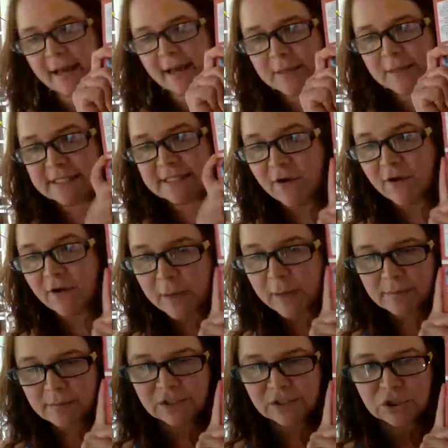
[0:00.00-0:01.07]
a
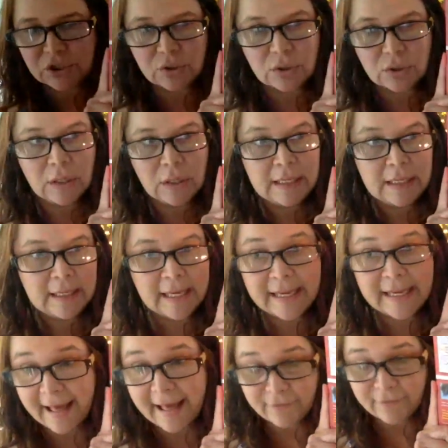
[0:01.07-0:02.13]
self-publisher in
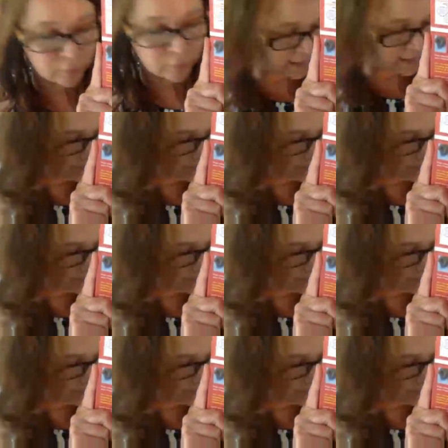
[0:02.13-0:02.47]
California.